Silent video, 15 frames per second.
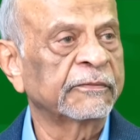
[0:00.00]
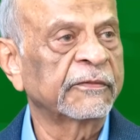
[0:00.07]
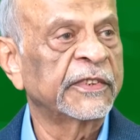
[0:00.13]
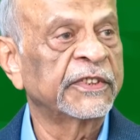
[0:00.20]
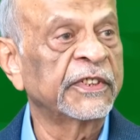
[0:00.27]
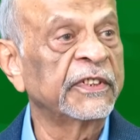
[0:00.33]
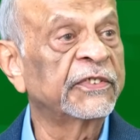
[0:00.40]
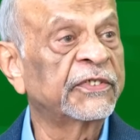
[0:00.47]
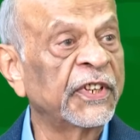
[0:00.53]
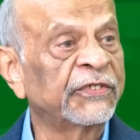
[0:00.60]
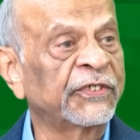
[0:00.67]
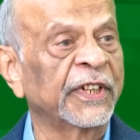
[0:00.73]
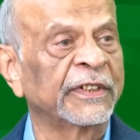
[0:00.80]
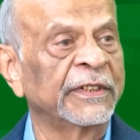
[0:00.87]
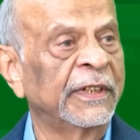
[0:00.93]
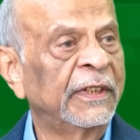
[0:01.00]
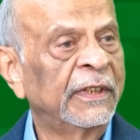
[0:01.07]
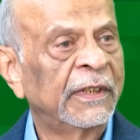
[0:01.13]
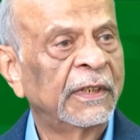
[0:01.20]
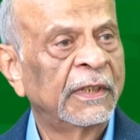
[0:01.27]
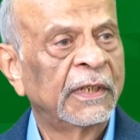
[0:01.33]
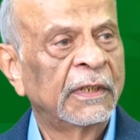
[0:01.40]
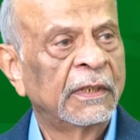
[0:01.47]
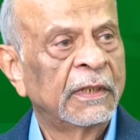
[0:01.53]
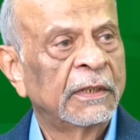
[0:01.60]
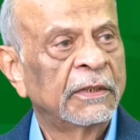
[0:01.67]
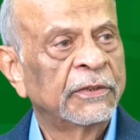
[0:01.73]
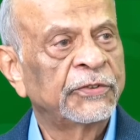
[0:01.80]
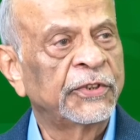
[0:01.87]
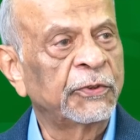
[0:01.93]
She insisted.
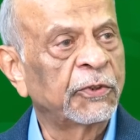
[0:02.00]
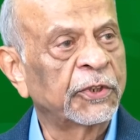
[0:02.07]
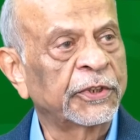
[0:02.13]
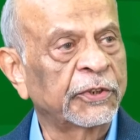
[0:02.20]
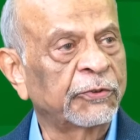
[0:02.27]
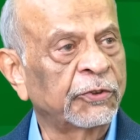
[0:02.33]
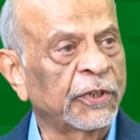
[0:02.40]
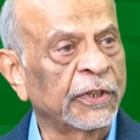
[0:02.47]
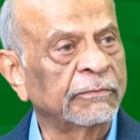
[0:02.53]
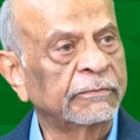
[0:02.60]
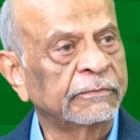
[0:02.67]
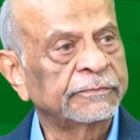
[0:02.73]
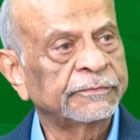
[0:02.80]
She wanted to come.